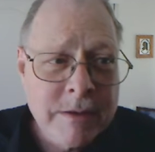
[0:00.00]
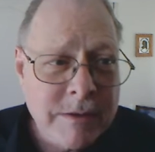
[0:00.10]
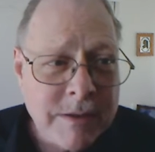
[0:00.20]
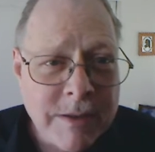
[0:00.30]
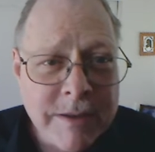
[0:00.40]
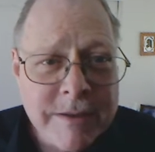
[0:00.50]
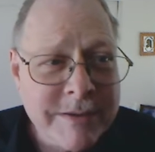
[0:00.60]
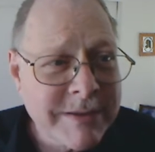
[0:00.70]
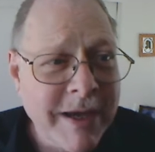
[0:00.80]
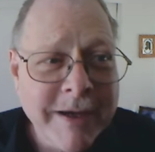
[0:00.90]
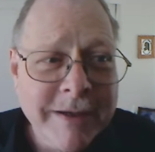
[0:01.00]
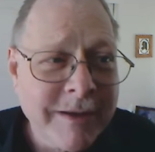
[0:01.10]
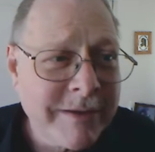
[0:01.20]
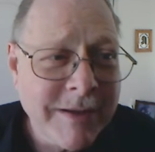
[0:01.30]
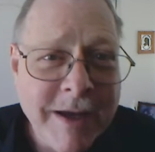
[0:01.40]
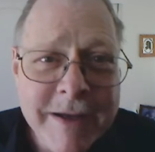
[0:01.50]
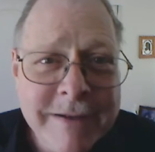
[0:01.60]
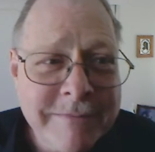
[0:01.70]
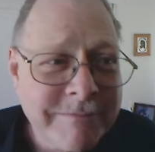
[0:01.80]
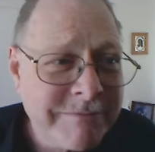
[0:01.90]
this guy
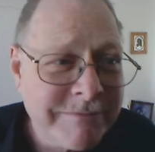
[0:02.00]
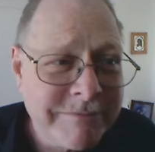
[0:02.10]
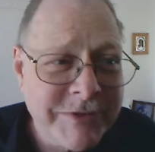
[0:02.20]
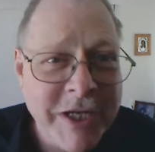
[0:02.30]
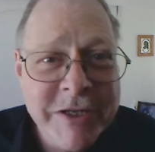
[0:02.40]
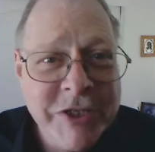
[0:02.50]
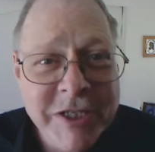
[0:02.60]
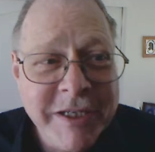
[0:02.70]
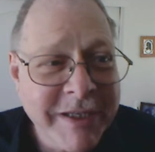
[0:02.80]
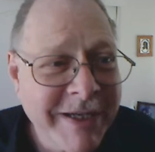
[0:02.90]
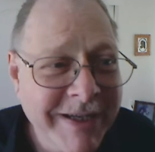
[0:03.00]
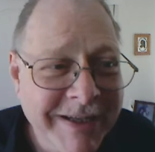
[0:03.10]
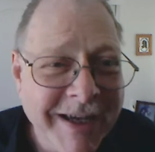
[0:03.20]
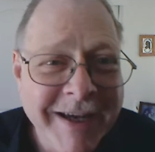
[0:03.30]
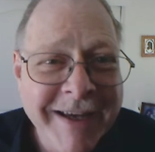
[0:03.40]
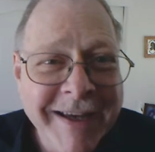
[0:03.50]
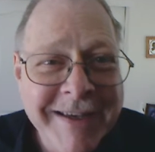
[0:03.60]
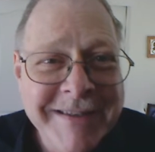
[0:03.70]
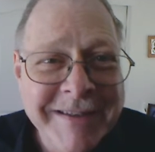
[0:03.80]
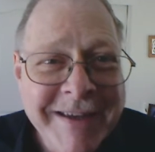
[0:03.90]
online, JG,
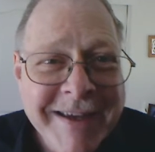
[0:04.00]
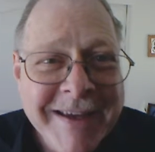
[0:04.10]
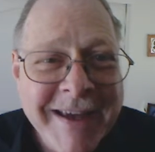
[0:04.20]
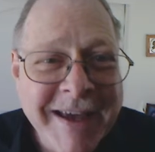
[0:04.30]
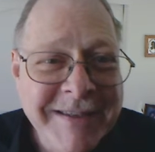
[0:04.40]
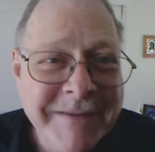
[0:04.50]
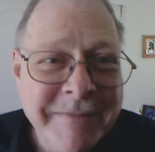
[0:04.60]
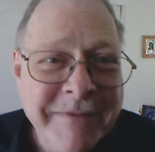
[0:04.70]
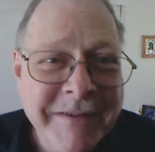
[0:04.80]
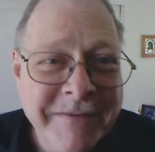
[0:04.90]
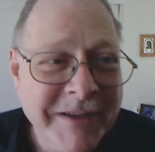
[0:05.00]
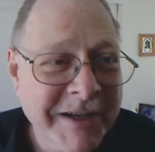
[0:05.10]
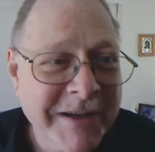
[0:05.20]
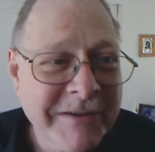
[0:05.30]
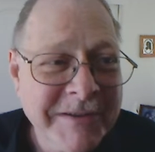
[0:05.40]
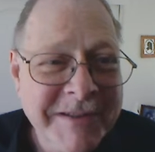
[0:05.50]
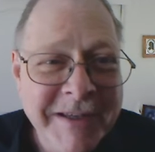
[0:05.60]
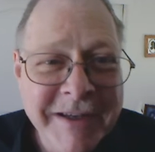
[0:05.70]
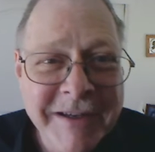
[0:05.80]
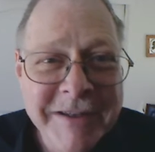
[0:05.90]
has some videos
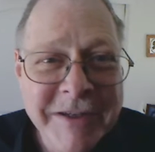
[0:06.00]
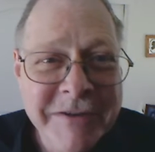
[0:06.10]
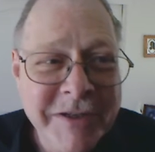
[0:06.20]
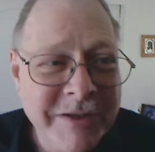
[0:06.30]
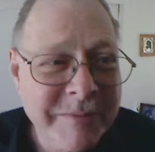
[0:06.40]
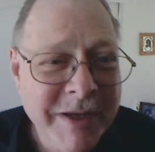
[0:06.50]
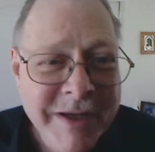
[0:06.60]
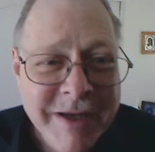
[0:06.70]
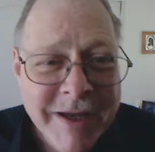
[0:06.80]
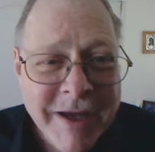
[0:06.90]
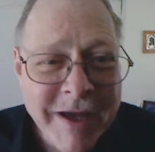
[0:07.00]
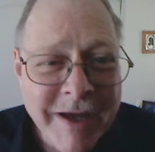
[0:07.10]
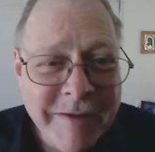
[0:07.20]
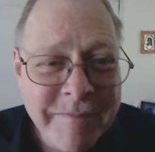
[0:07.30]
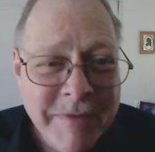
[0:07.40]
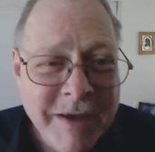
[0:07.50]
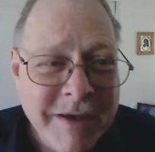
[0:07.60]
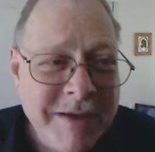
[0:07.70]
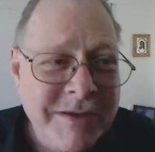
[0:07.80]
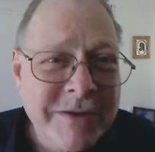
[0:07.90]
on YouTube.
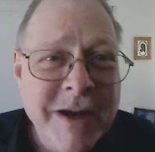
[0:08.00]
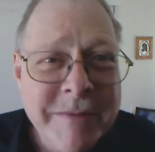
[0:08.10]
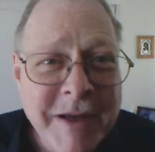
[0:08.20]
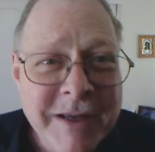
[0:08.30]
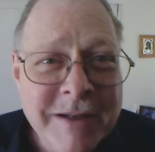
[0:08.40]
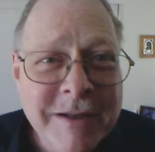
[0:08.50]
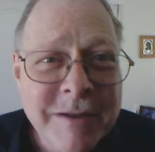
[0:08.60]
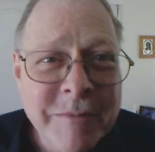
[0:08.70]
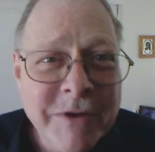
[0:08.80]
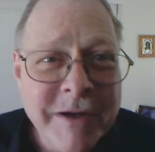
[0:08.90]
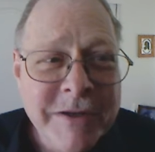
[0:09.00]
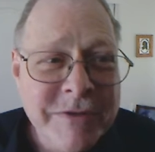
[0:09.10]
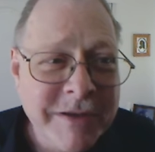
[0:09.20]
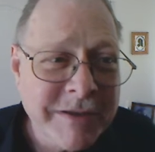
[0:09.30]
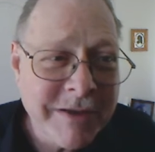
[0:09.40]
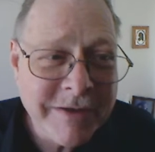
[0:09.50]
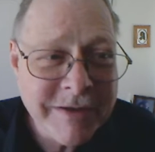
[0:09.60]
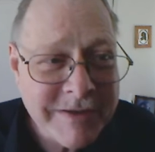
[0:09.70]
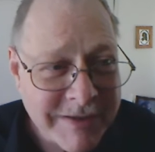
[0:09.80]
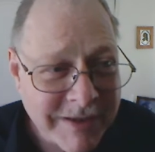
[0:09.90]
So I try to make it a little more interesting so you
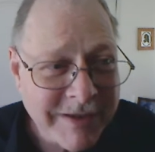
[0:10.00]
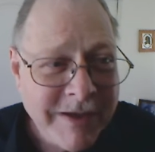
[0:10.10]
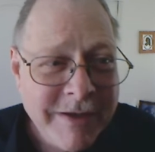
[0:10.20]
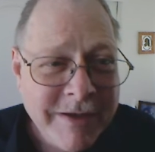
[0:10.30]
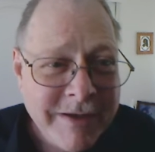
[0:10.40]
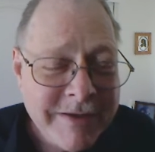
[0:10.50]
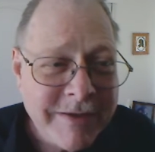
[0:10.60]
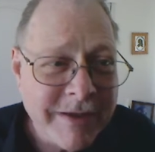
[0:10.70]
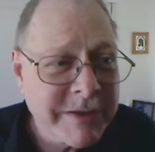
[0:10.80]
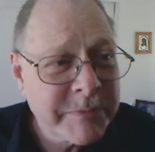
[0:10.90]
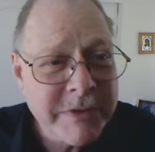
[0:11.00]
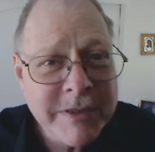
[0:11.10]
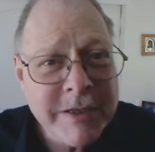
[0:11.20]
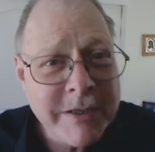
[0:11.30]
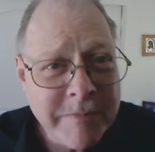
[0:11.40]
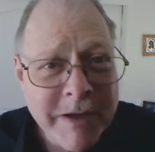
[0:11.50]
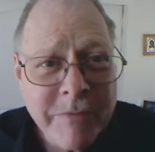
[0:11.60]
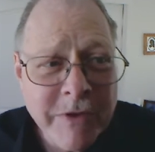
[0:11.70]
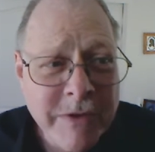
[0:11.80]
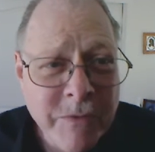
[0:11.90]
can see things presented by
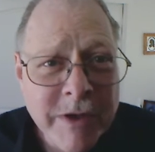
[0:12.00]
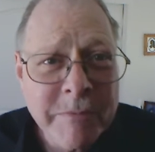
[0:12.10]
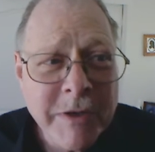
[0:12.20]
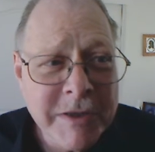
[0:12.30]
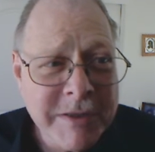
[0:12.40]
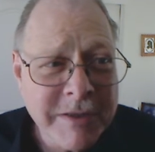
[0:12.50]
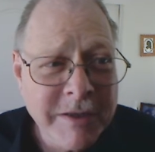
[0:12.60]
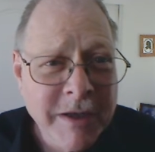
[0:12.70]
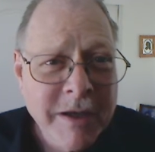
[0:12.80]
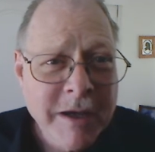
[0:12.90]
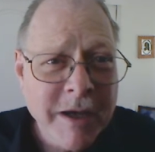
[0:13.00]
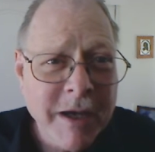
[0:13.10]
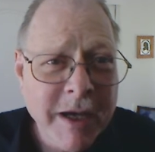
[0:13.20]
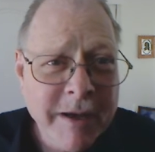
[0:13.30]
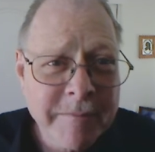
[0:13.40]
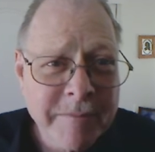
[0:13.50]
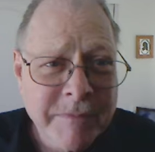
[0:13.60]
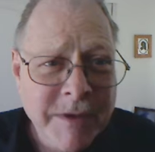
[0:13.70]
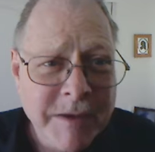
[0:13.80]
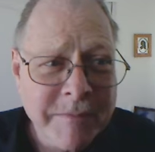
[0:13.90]
more than one person.
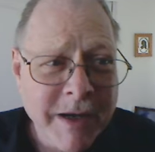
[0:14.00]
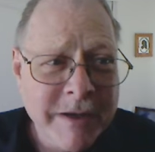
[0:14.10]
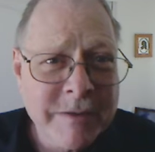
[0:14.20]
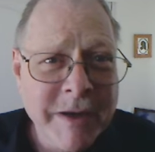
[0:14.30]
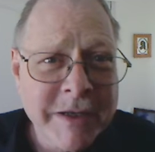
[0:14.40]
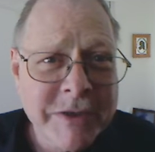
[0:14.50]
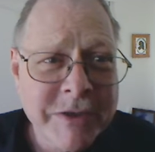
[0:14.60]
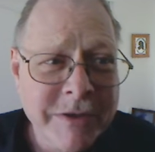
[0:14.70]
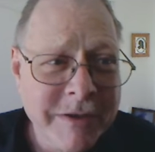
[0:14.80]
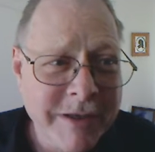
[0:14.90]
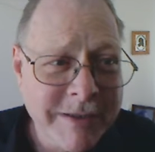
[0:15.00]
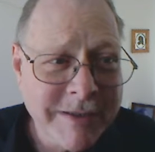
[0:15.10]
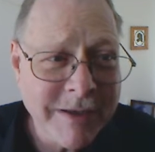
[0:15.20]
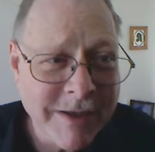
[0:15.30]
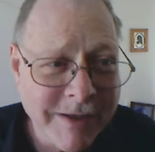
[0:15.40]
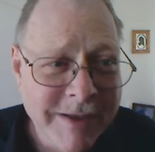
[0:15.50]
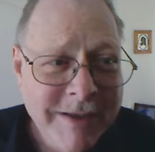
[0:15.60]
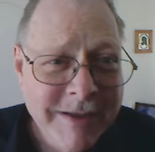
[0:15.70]
But I do make sure that it's all